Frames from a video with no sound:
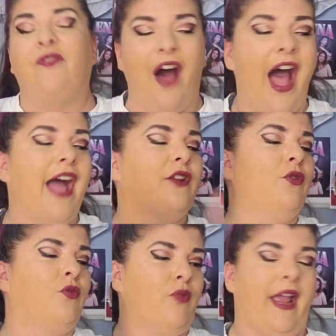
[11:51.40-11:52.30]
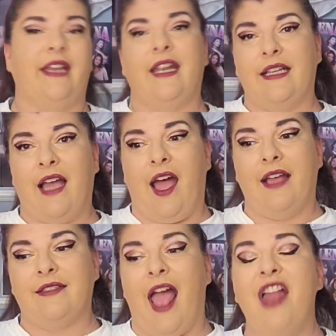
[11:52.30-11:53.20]
Final rating,
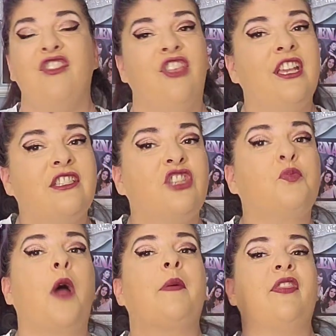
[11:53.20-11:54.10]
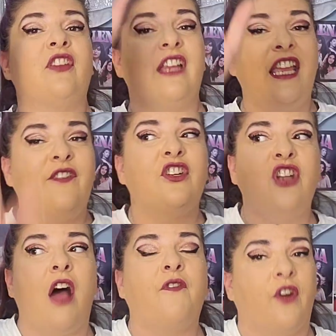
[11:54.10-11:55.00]
guys. And this is probably even
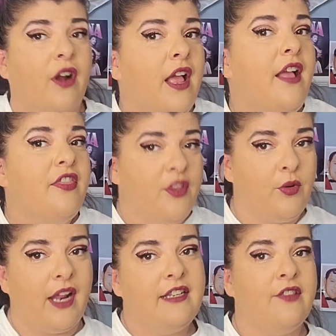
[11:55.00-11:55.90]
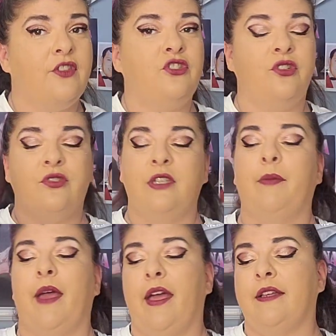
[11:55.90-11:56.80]
tougher than when I did the Juicy
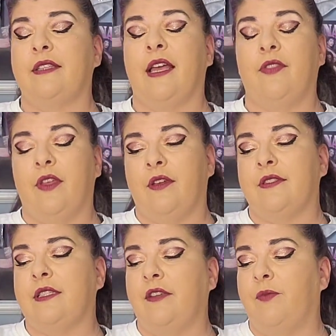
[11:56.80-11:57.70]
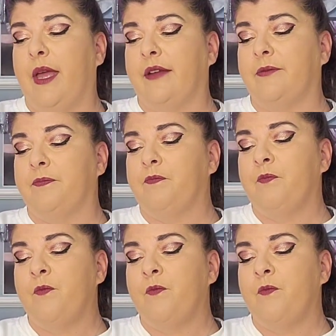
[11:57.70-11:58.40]
bags and the Steve Madden.